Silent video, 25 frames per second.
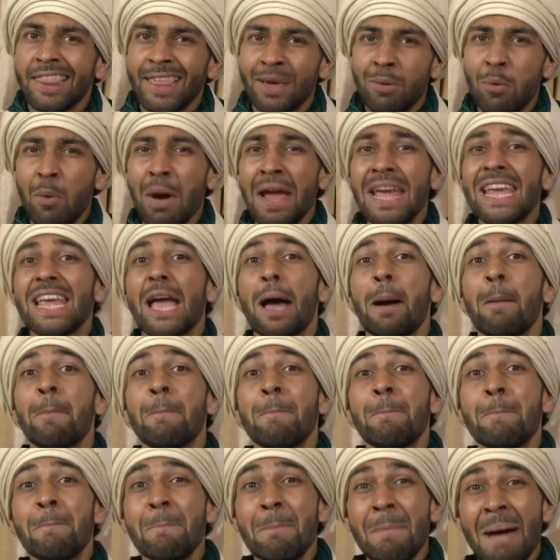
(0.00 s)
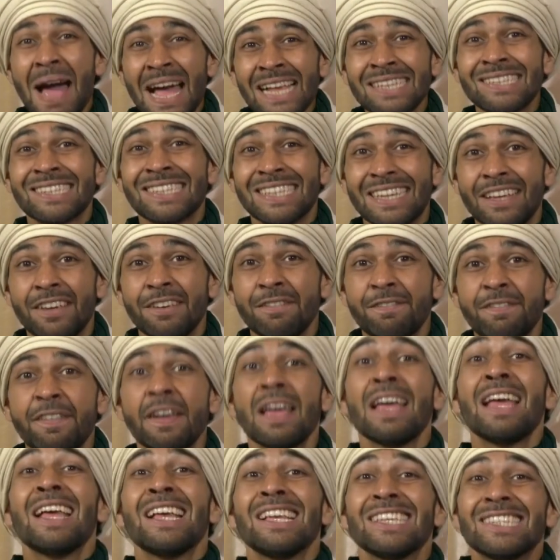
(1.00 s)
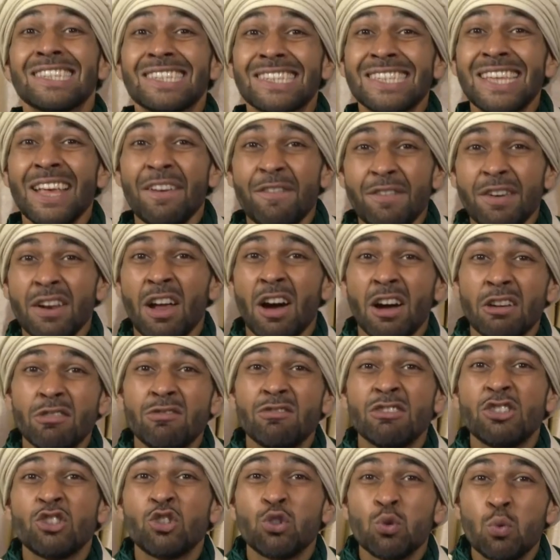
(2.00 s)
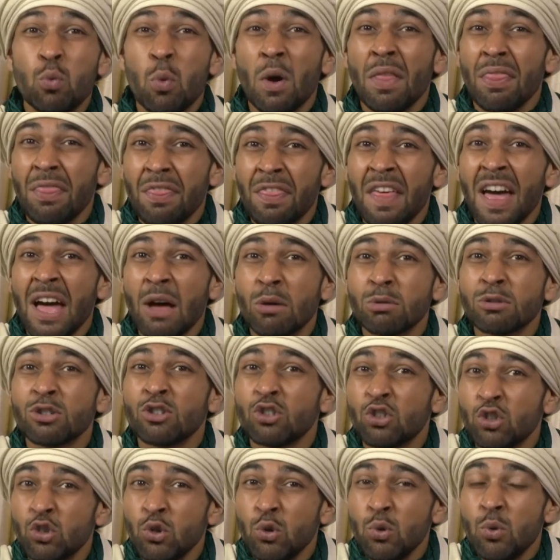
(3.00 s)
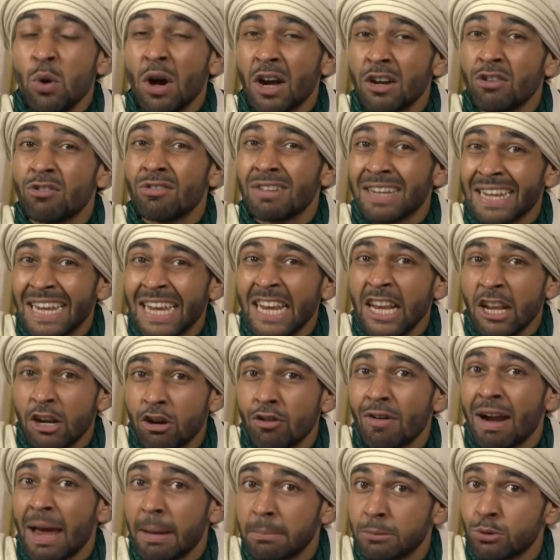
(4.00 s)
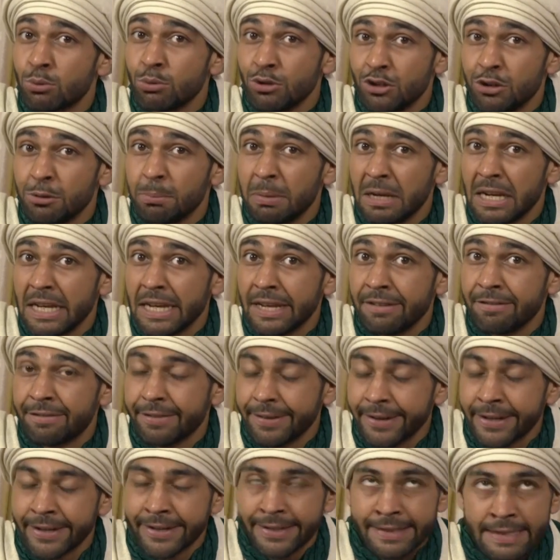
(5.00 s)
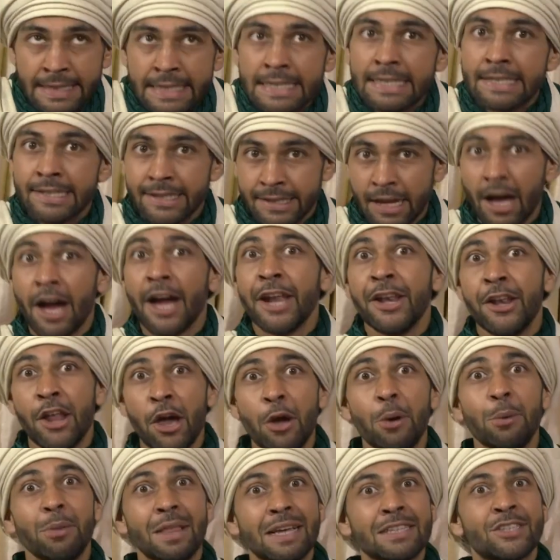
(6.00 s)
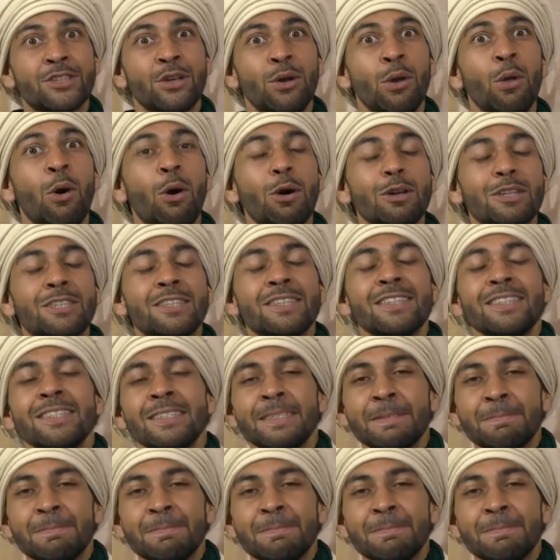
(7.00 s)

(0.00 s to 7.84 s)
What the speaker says: They weigh a massive 700 to 1,200 kilograms, would you believe? I know, that's a lot.